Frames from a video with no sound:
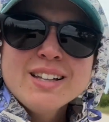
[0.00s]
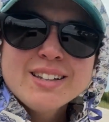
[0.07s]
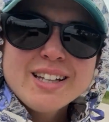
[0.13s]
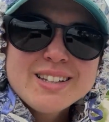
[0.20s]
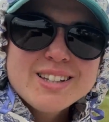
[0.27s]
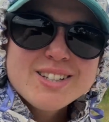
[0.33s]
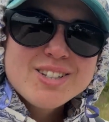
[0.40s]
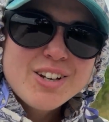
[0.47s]

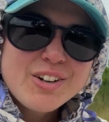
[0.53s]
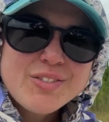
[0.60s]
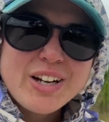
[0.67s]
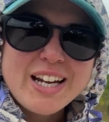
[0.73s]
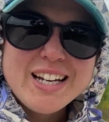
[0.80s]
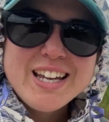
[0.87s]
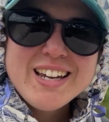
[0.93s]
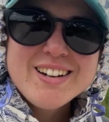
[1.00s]
like the
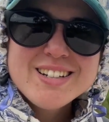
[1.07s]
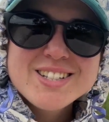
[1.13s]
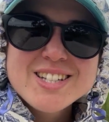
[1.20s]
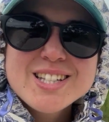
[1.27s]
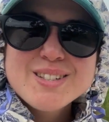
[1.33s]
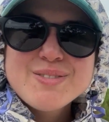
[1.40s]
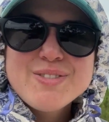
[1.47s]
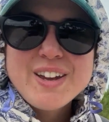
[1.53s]
terrain here is
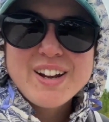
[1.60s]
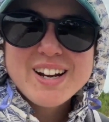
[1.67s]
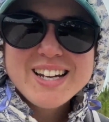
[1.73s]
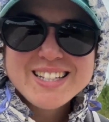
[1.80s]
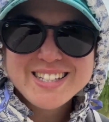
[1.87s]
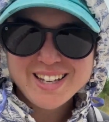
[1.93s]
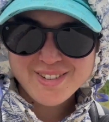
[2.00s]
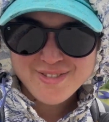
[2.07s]
just very
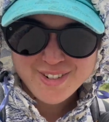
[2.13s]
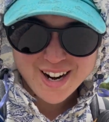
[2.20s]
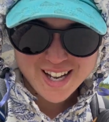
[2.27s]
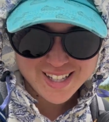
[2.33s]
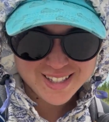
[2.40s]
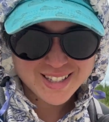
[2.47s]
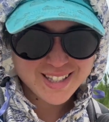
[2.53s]
different.